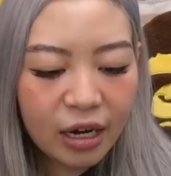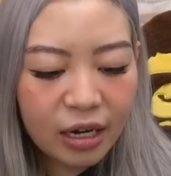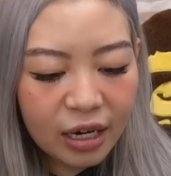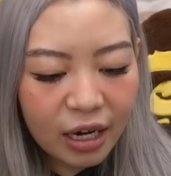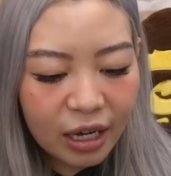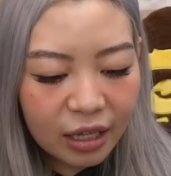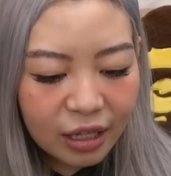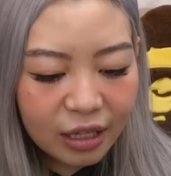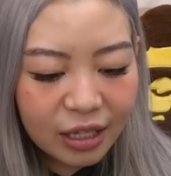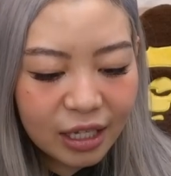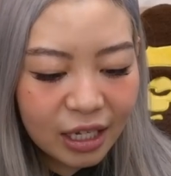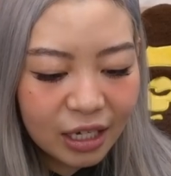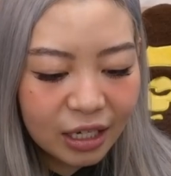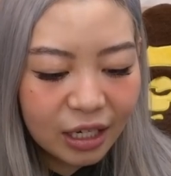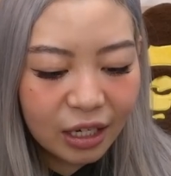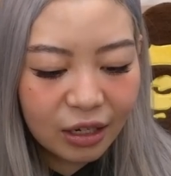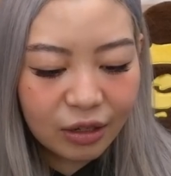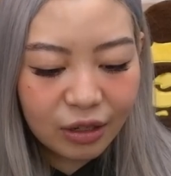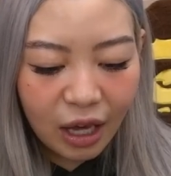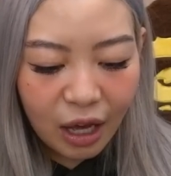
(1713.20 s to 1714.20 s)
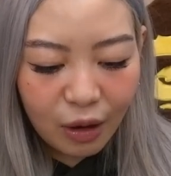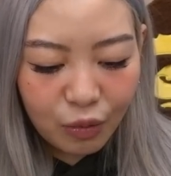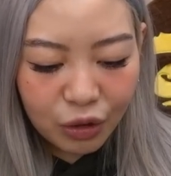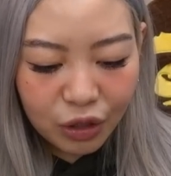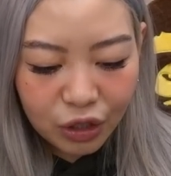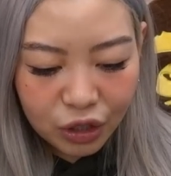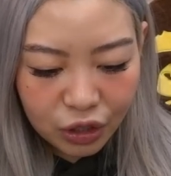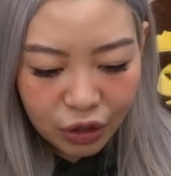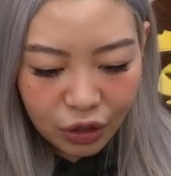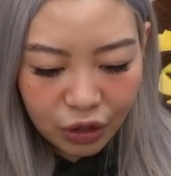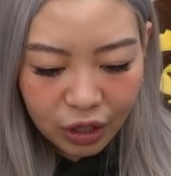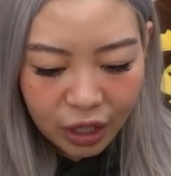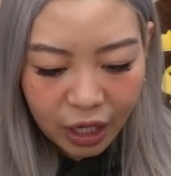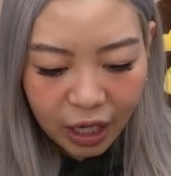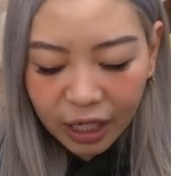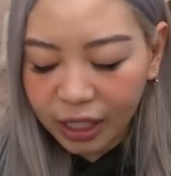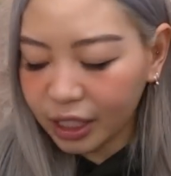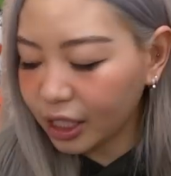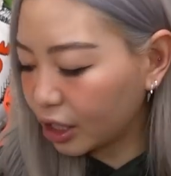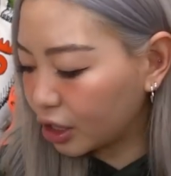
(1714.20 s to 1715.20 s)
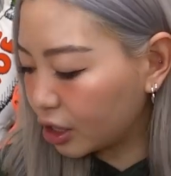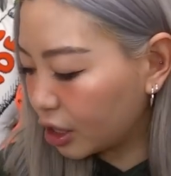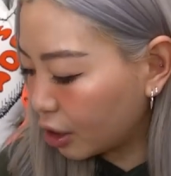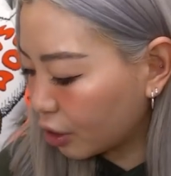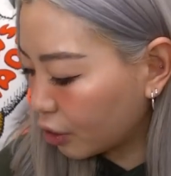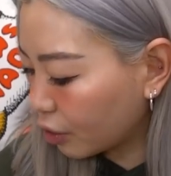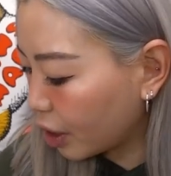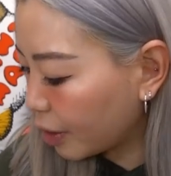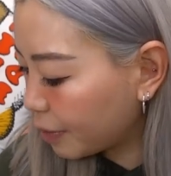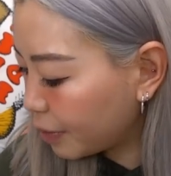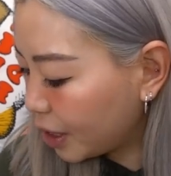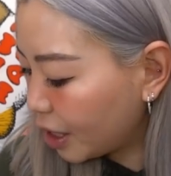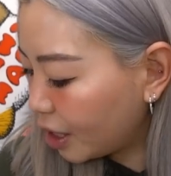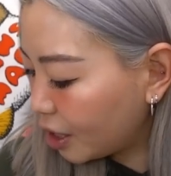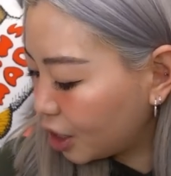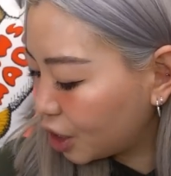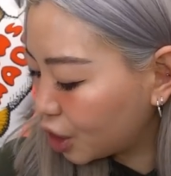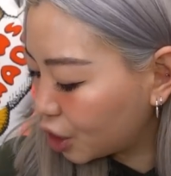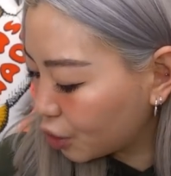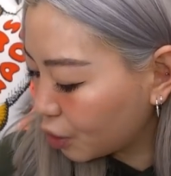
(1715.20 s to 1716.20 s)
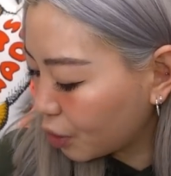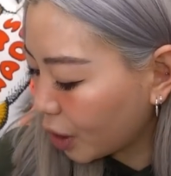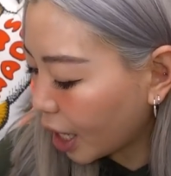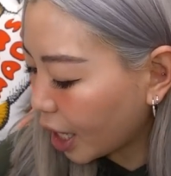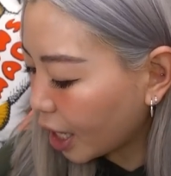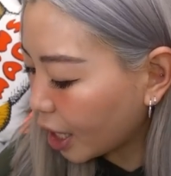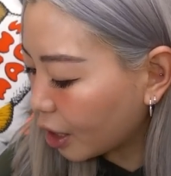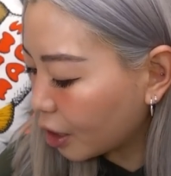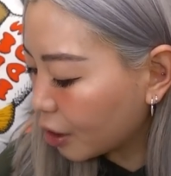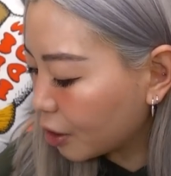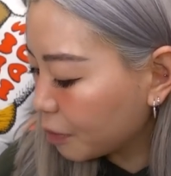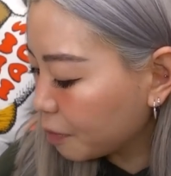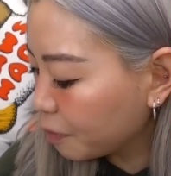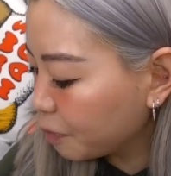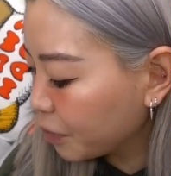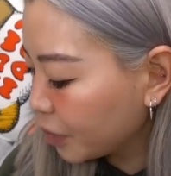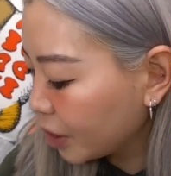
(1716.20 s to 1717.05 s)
Another detail that I want to show you guys, actually, I'll grab the other shoe out,